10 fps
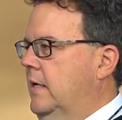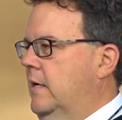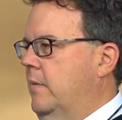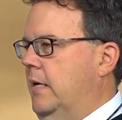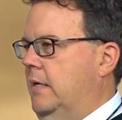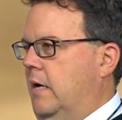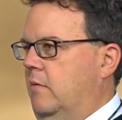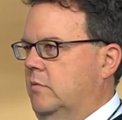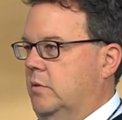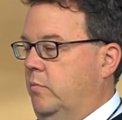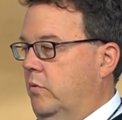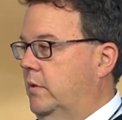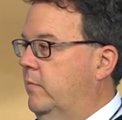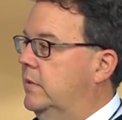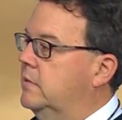Come on down, support
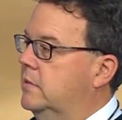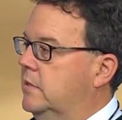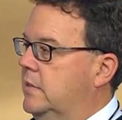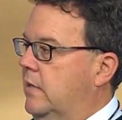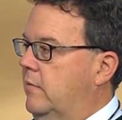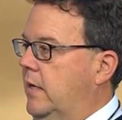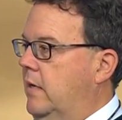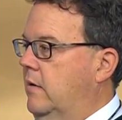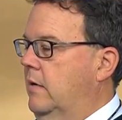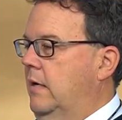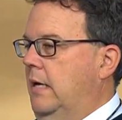the businesses down there.